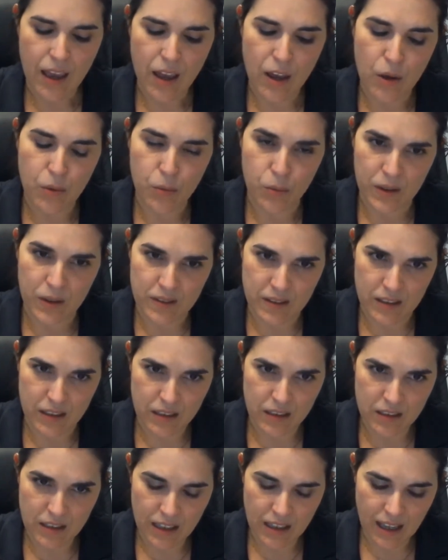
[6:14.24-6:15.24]

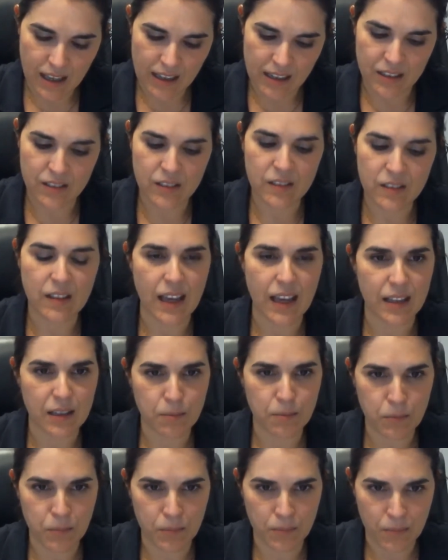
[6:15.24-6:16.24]
within the alliance
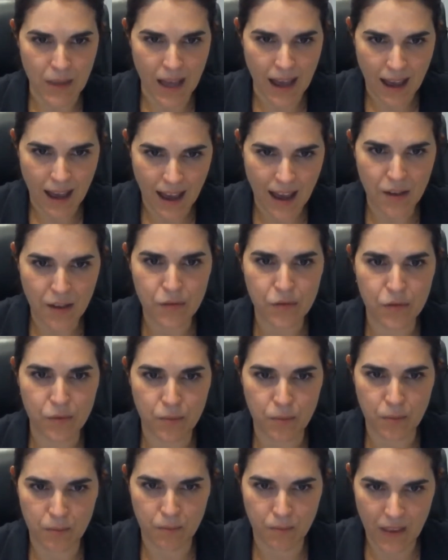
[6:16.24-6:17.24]
and have
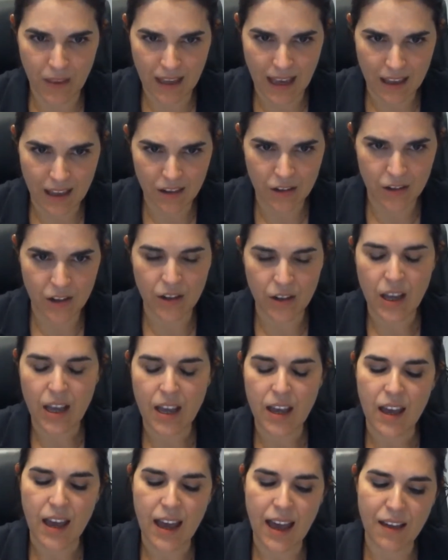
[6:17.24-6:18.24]

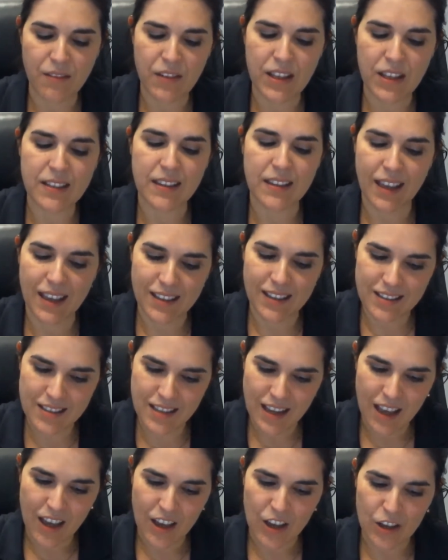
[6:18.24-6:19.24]
at the
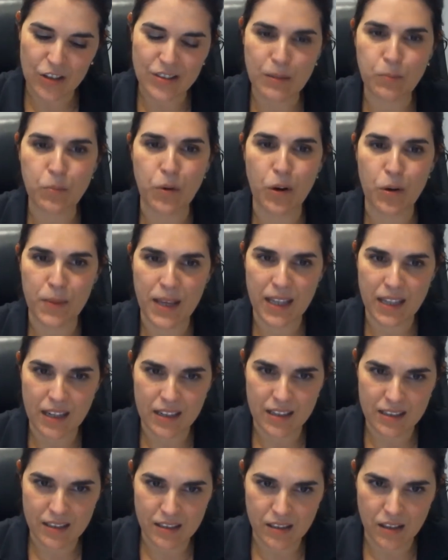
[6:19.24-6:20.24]
end a diploma
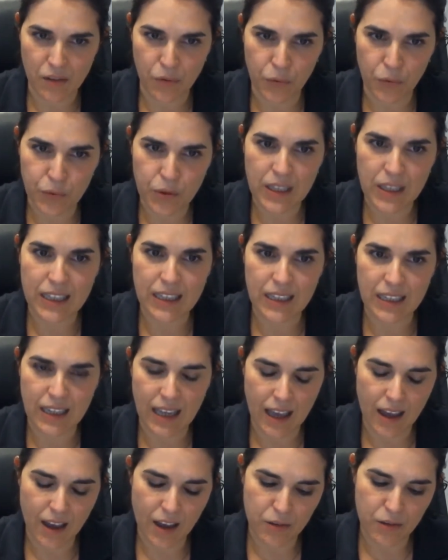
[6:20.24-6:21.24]
that is fully
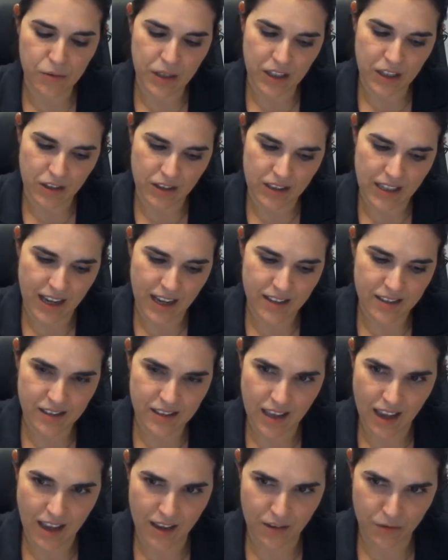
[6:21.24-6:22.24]

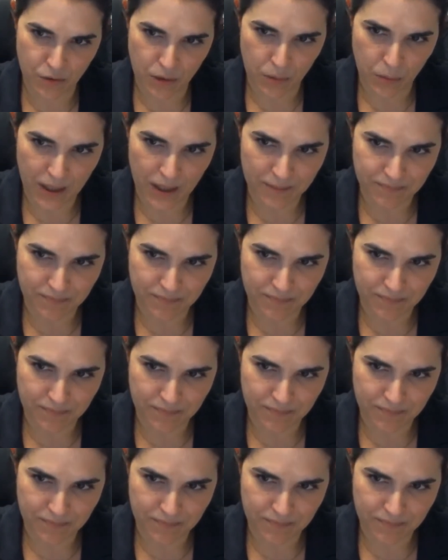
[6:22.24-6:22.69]
recognized everywhere.